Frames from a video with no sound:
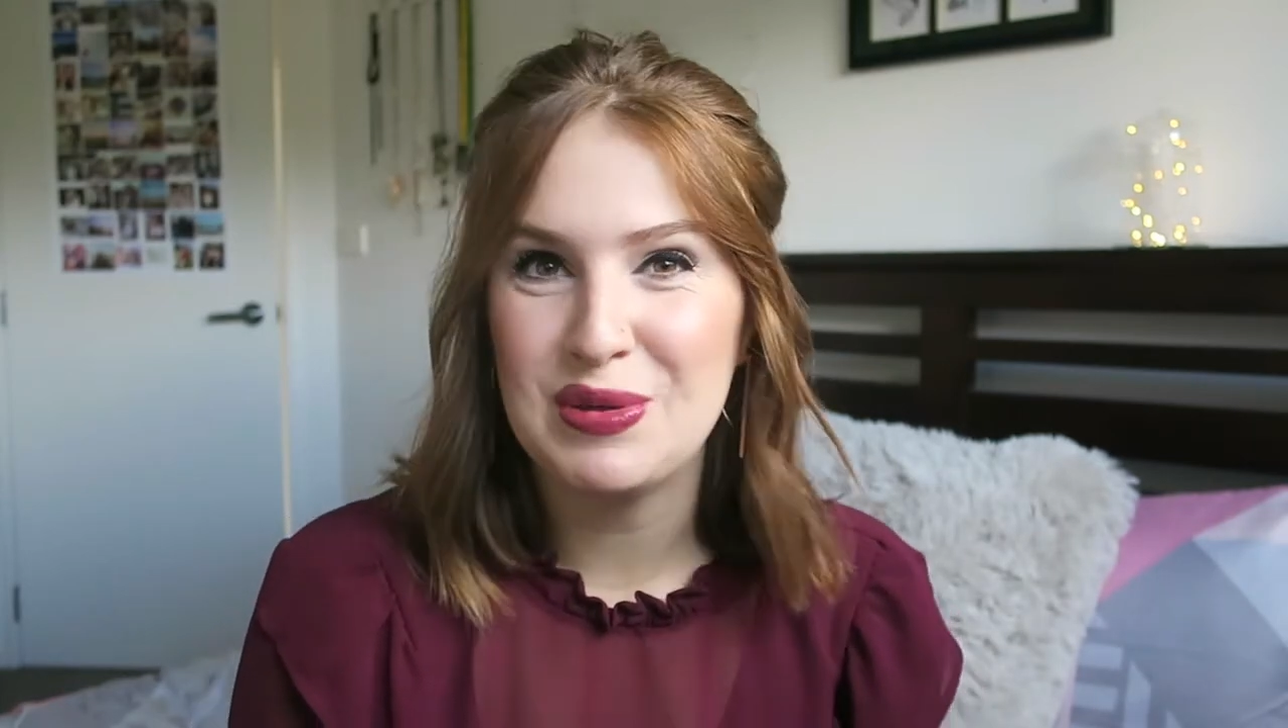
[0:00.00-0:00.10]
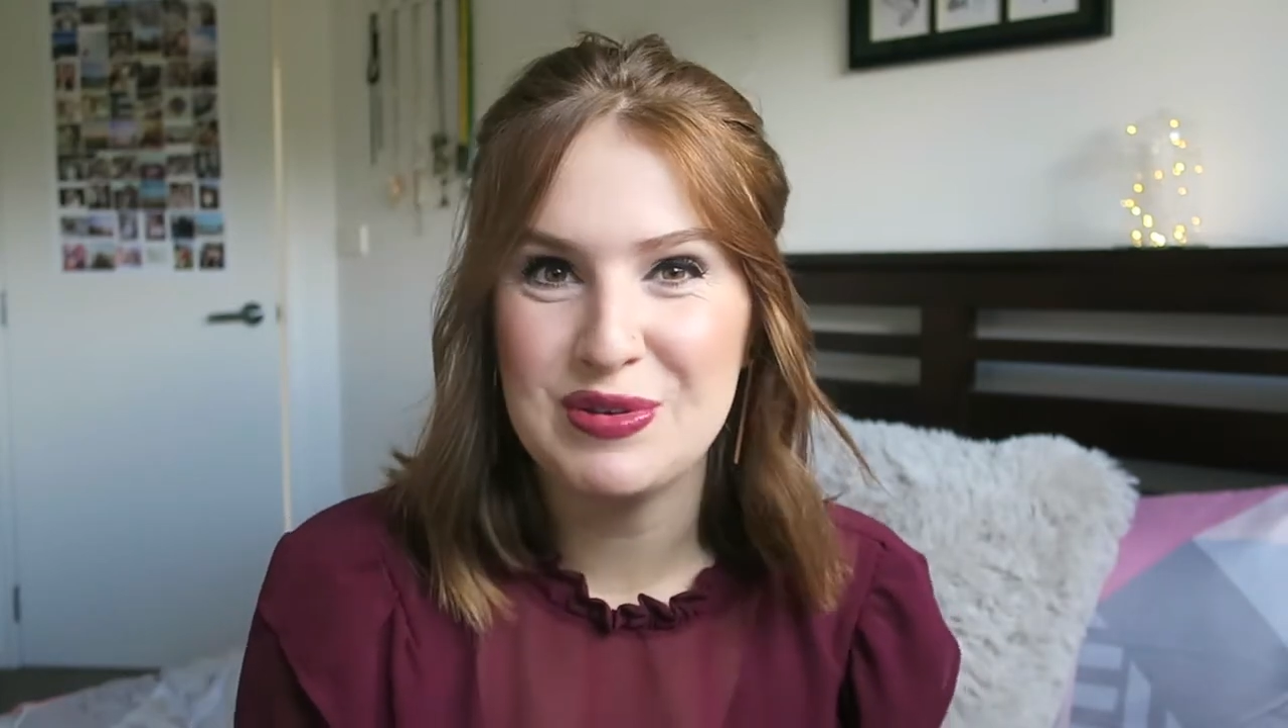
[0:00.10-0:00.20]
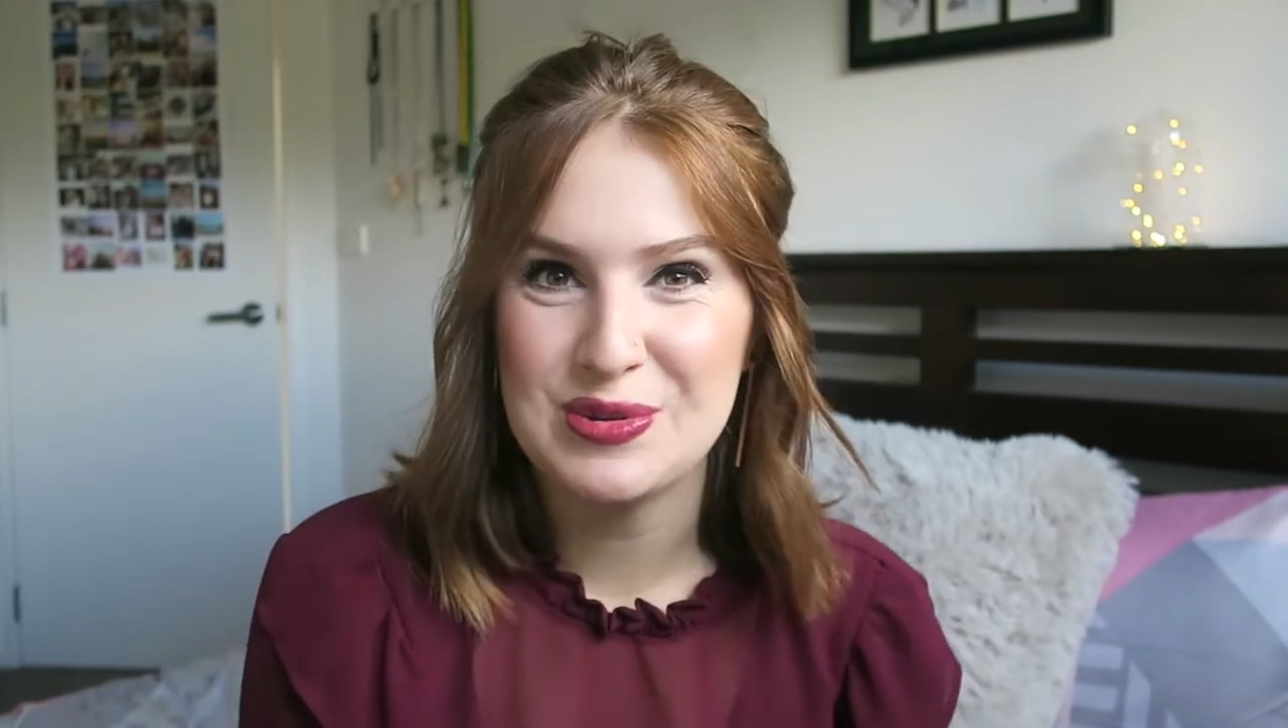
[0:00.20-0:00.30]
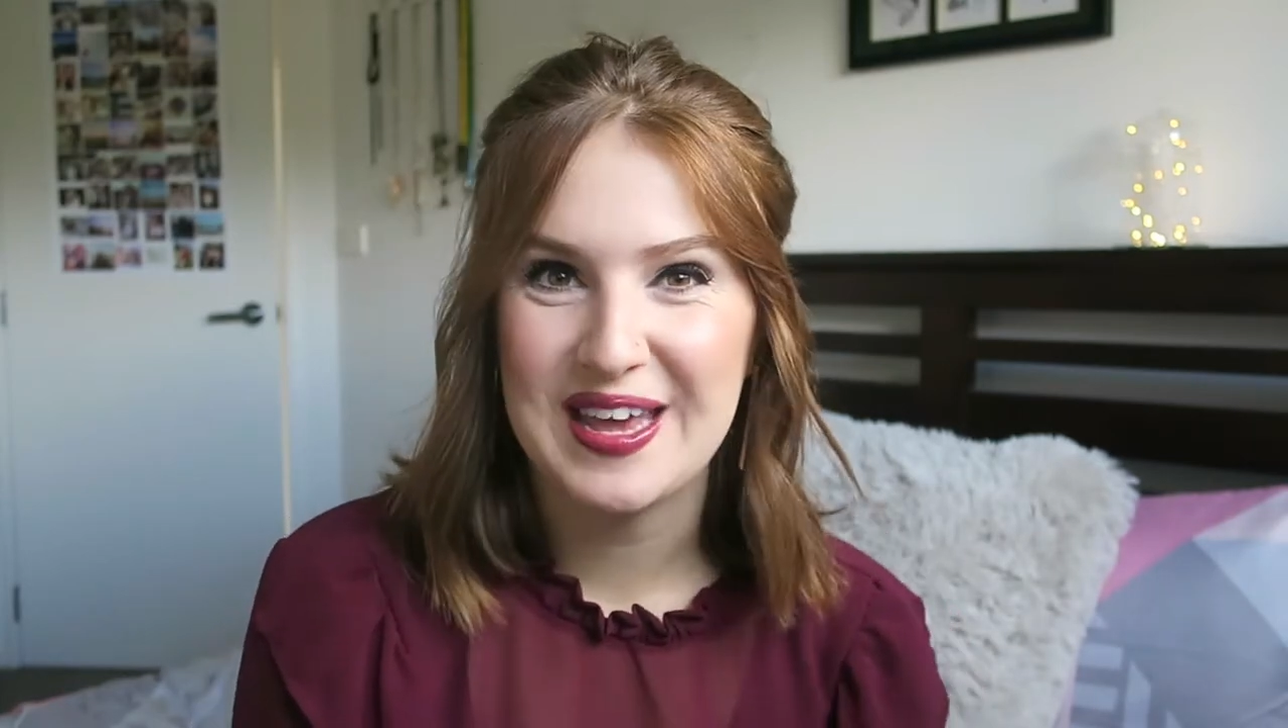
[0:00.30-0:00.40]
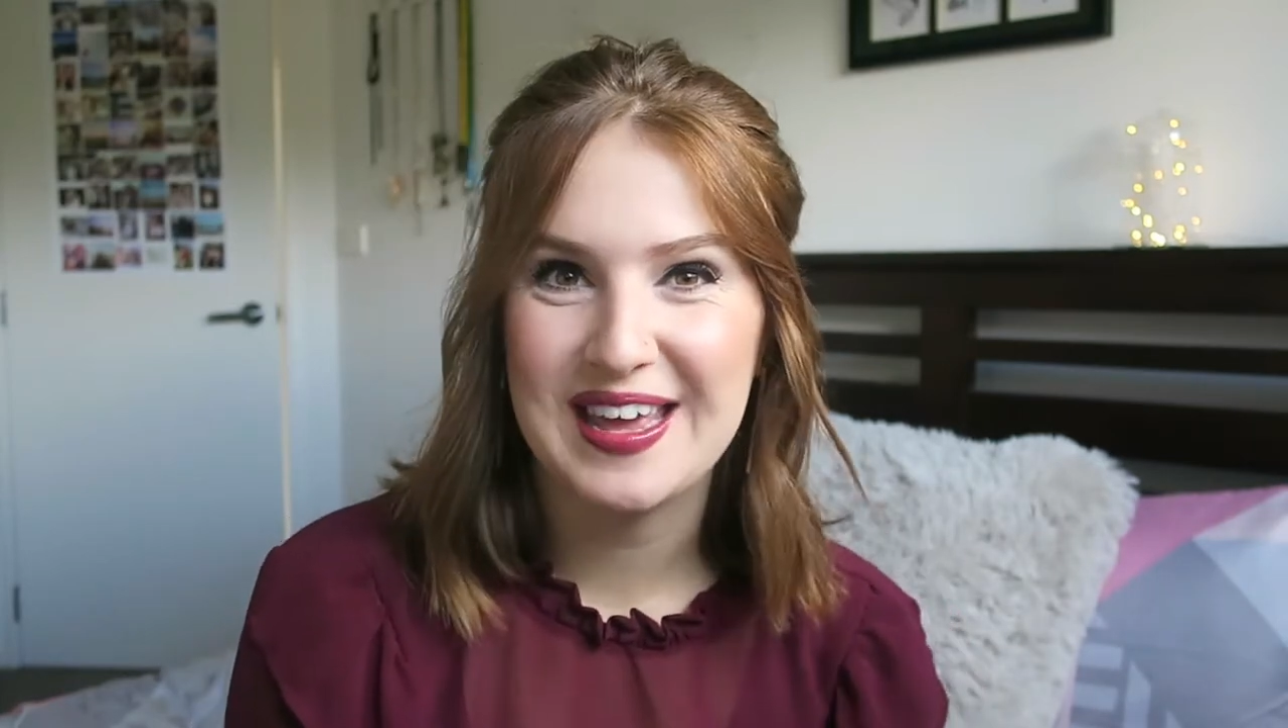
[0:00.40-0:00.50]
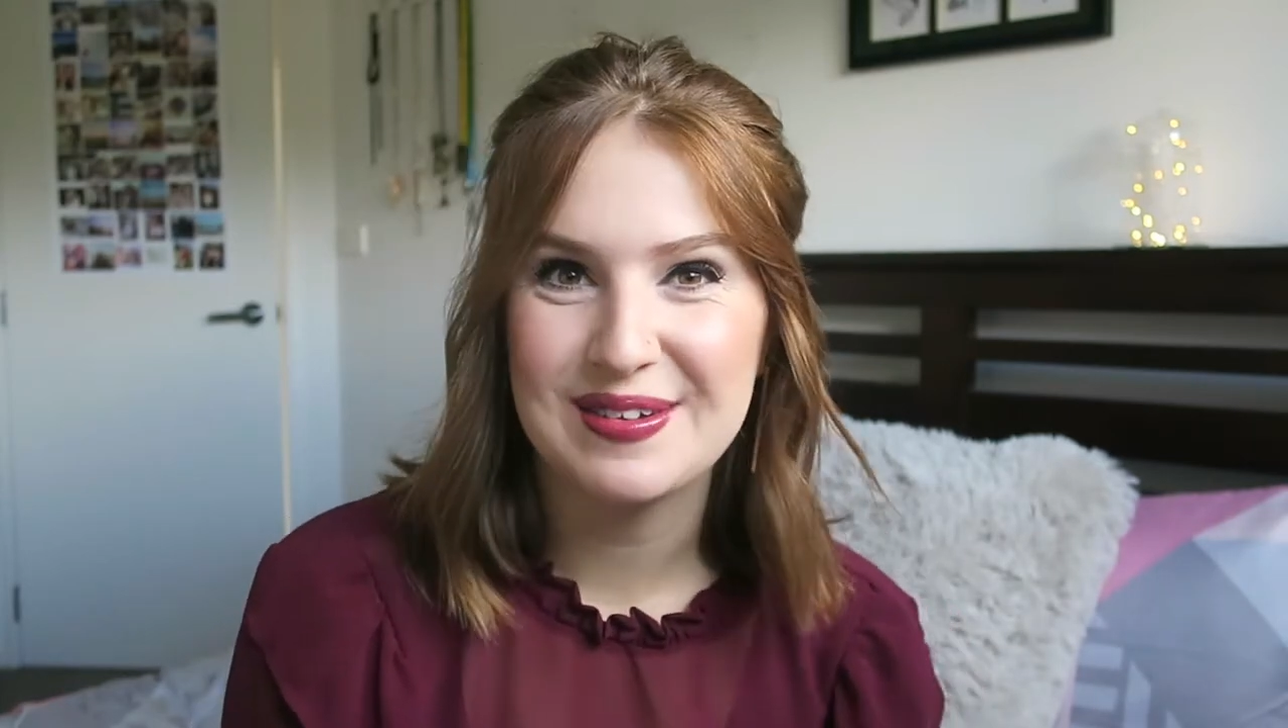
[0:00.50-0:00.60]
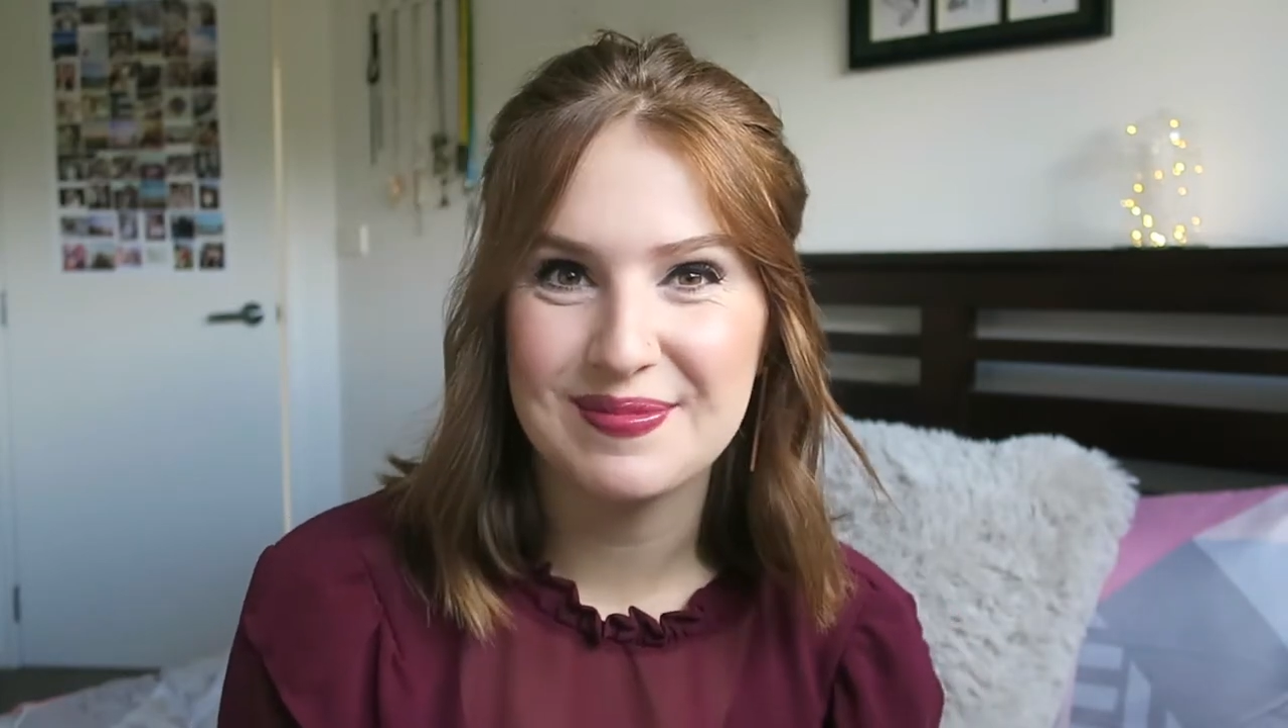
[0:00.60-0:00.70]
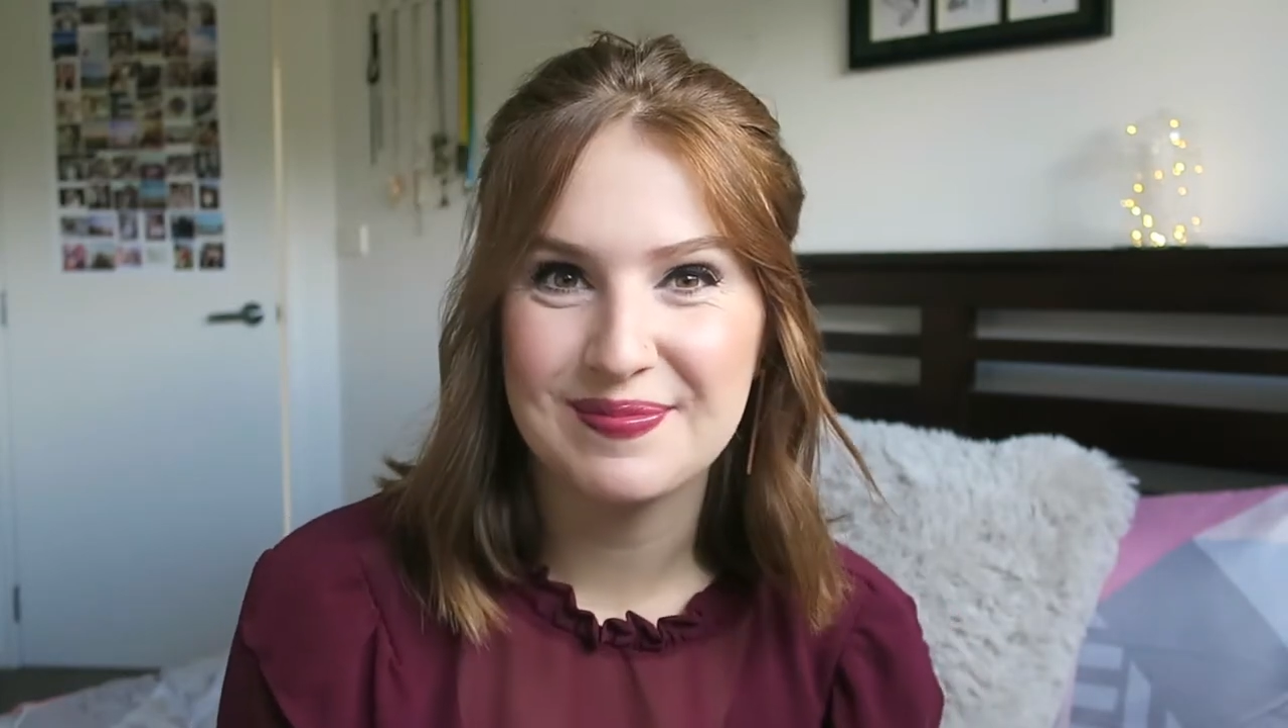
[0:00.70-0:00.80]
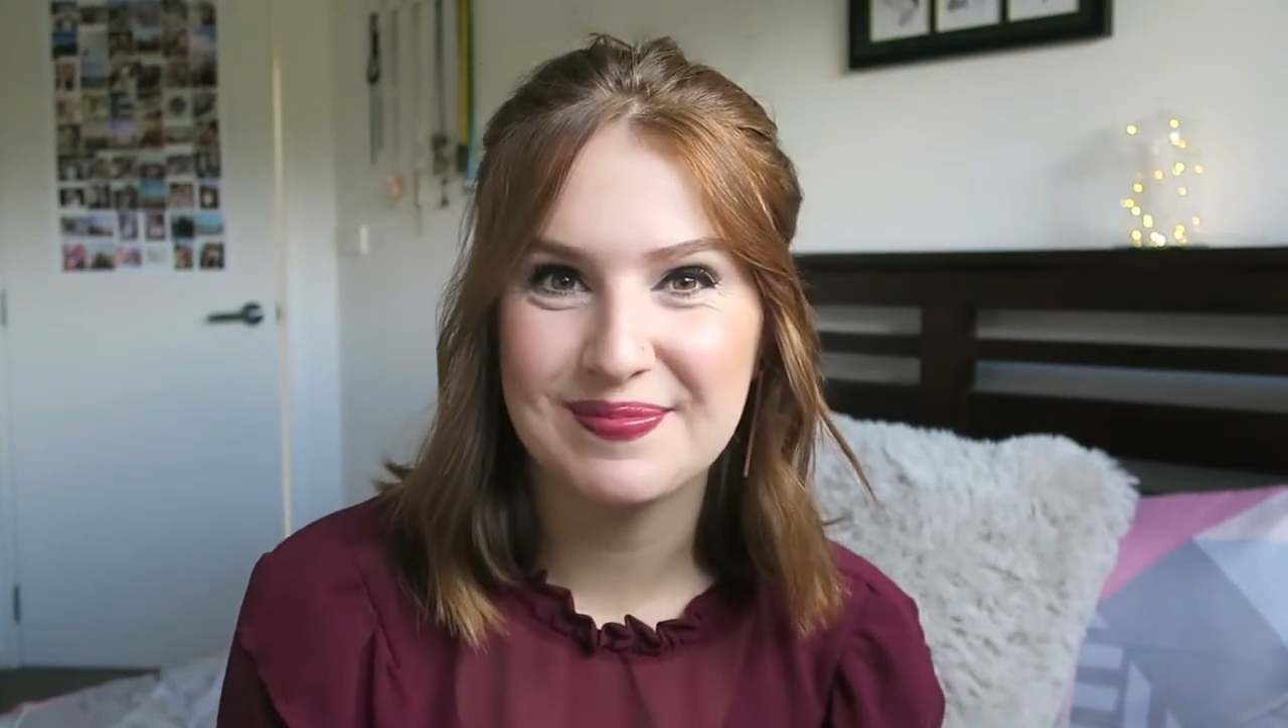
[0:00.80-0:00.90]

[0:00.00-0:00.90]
you enjoy it.